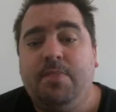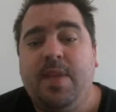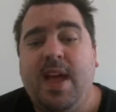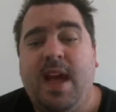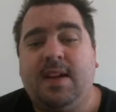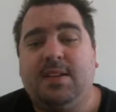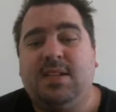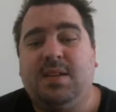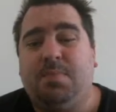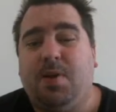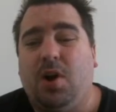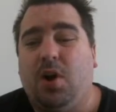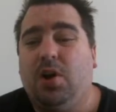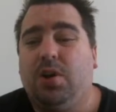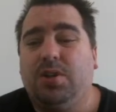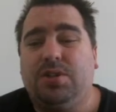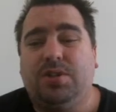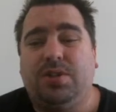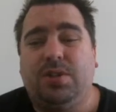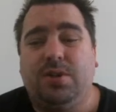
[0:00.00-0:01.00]
as
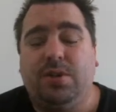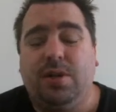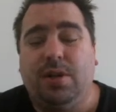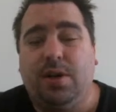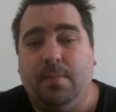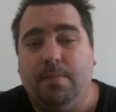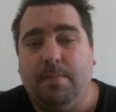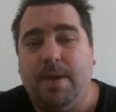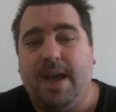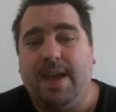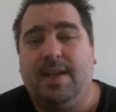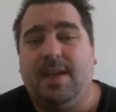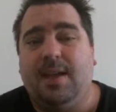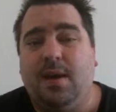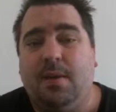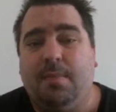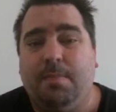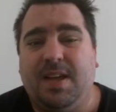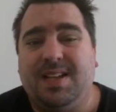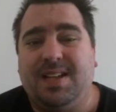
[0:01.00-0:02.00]
opposed to
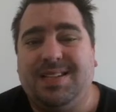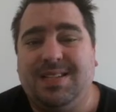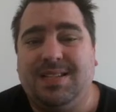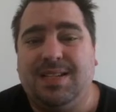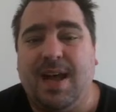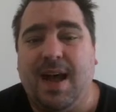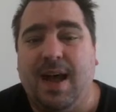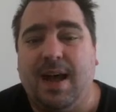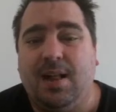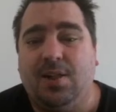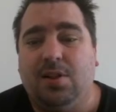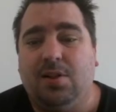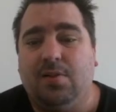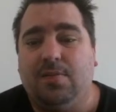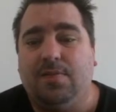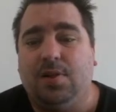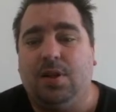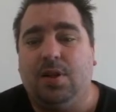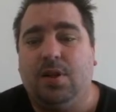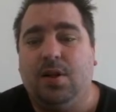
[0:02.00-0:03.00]
making a big sale of